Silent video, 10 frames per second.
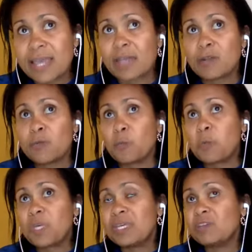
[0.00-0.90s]
and
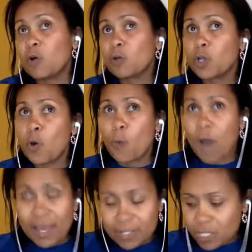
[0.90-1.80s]
we don't know
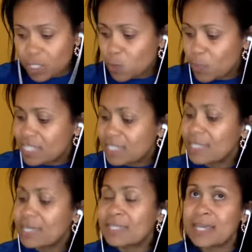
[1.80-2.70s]
why the situation
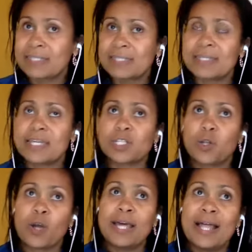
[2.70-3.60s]
is as it is,
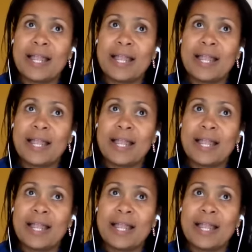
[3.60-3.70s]
Lord,